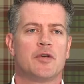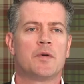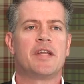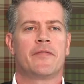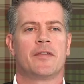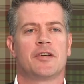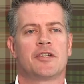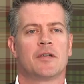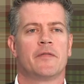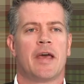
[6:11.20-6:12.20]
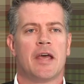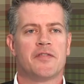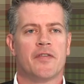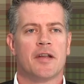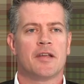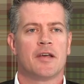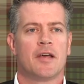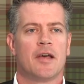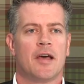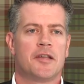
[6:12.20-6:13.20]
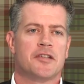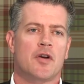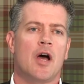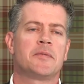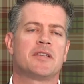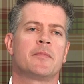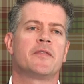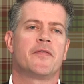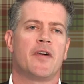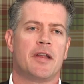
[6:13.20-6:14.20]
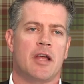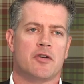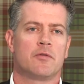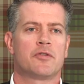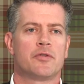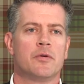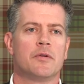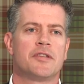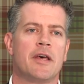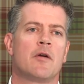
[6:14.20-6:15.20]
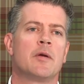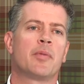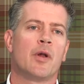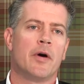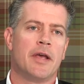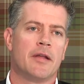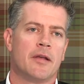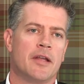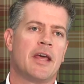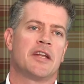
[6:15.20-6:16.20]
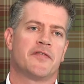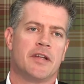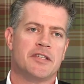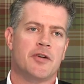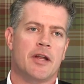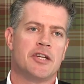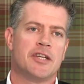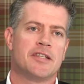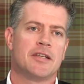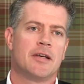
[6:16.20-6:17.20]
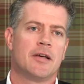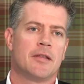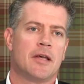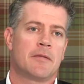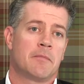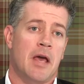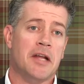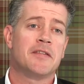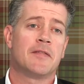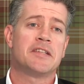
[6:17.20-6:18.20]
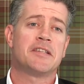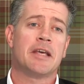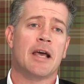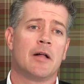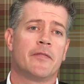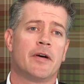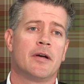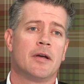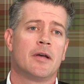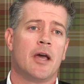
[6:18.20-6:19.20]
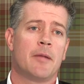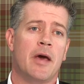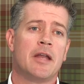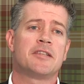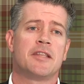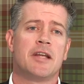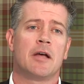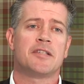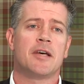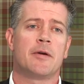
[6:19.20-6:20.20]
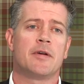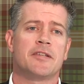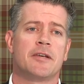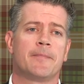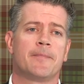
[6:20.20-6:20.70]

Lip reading: us your definition of a hedge fund and describe some of the financial tools that are employed in hedge fund strategies that actively seek alpha and manage the downside risk.